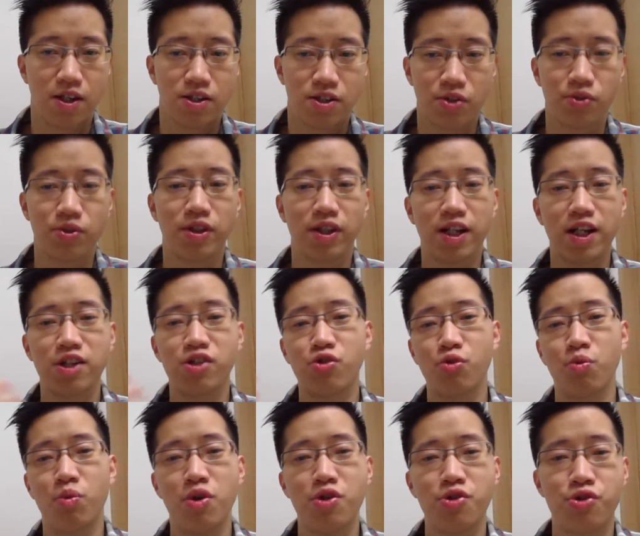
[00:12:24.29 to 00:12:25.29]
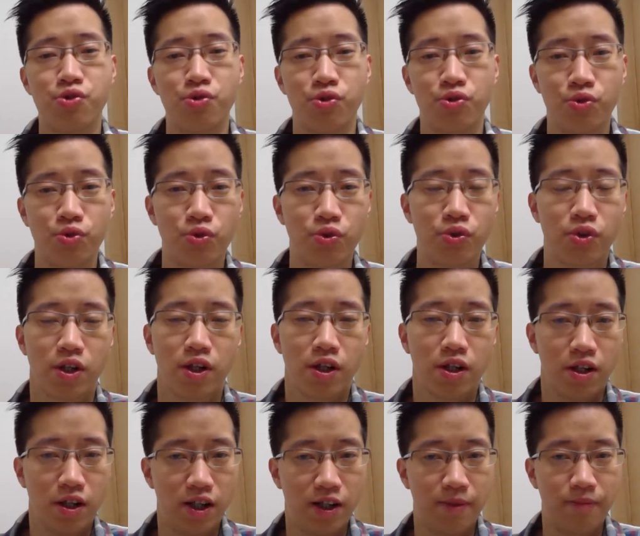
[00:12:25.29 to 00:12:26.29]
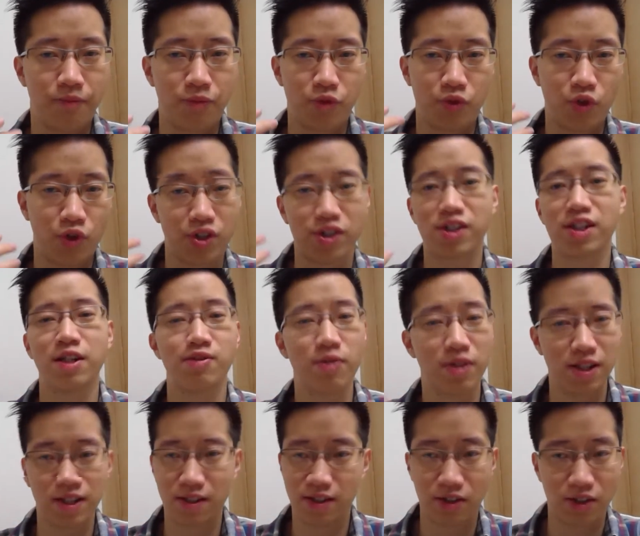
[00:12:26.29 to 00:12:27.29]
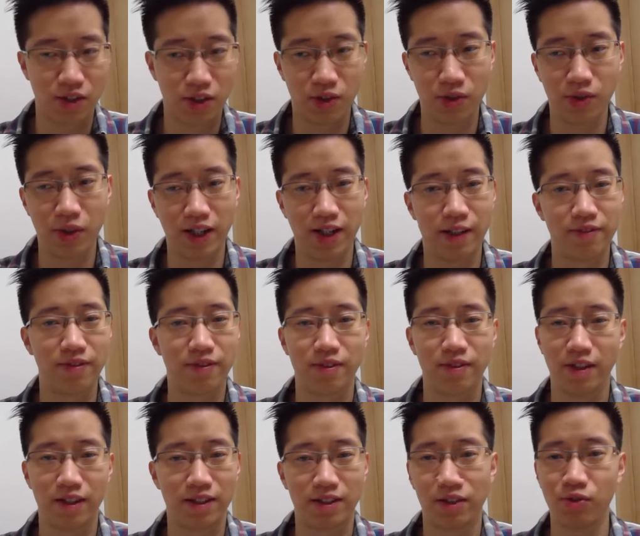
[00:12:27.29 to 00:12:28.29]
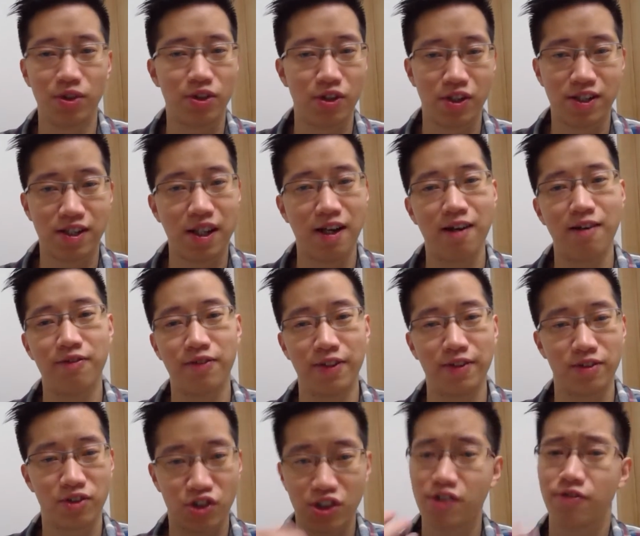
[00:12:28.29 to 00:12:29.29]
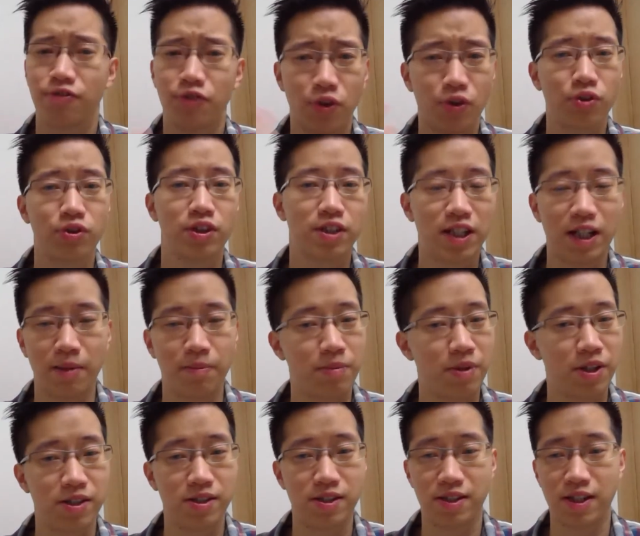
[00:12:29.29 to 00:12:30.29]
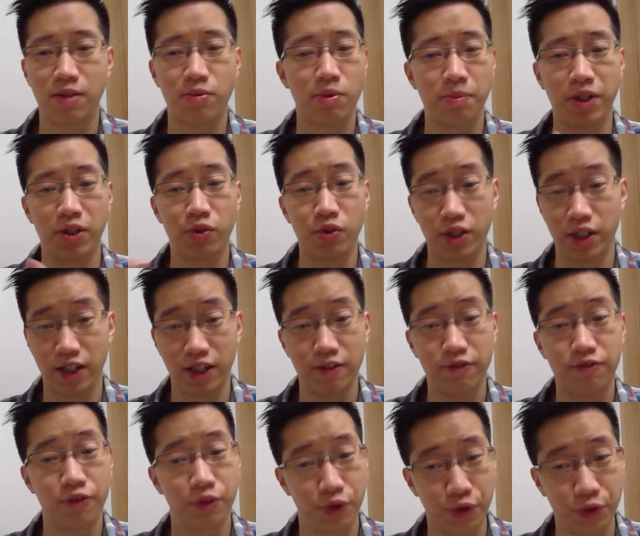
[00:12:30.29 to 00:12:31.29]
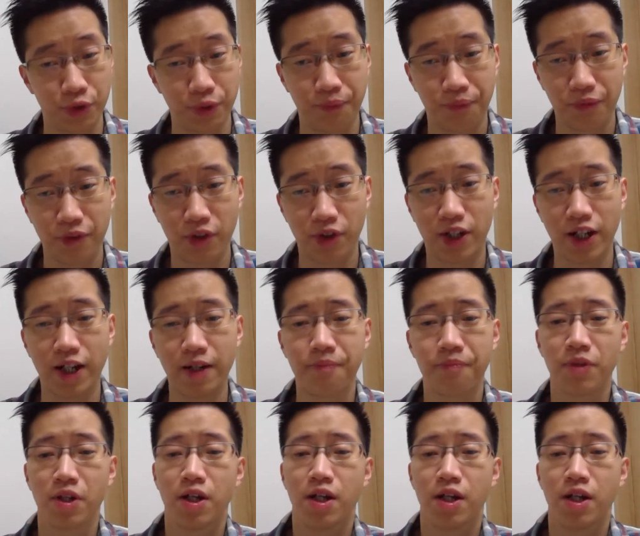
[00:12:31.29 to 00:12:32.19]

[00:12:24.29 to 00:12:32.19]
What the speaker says: So in case you want to do your series, do it yourself and just follow the templates, that will be good enough for you. Okay.